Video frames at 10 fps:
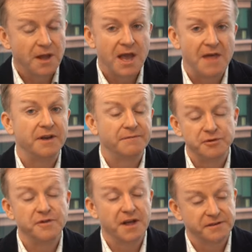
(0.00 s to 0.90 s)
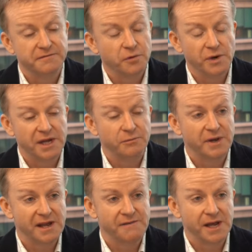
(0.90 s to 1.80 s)
And then from 2014, we
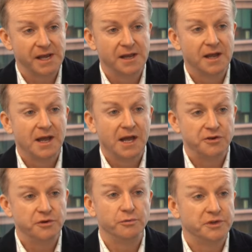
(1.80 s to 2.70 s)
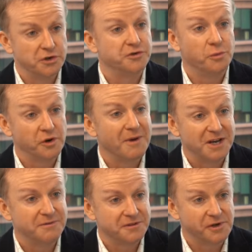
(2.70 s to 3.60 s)
have a new return to work
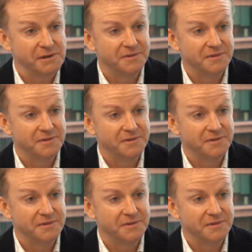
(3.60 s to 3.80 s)
management stream.